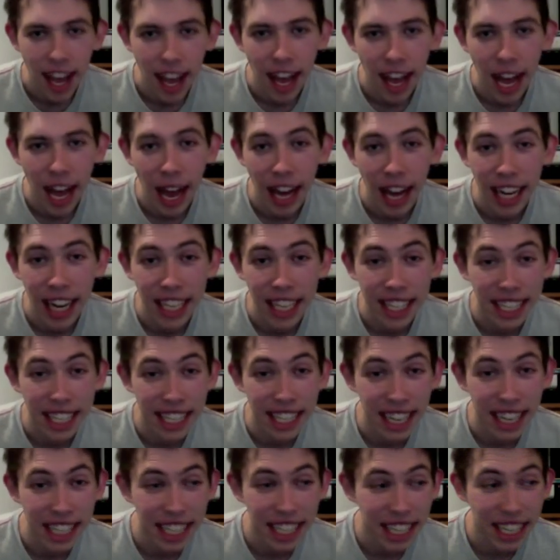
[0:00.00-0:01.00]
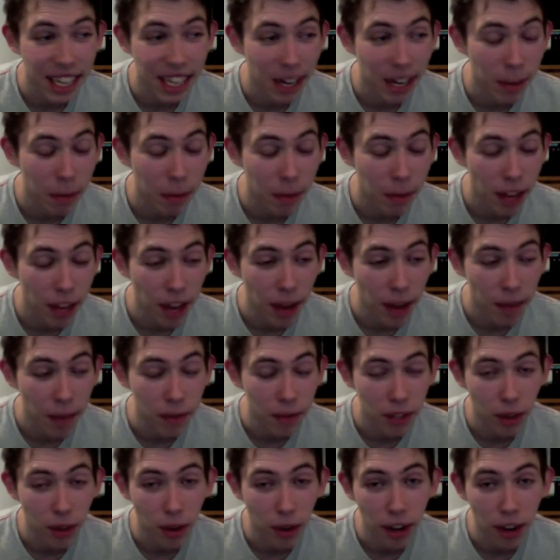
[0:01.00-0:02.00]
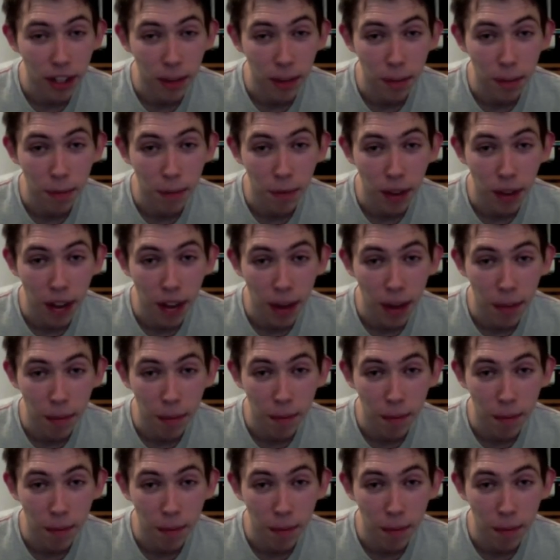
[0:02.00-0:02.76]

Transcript: And he's, he's actually going to um, do loads of um,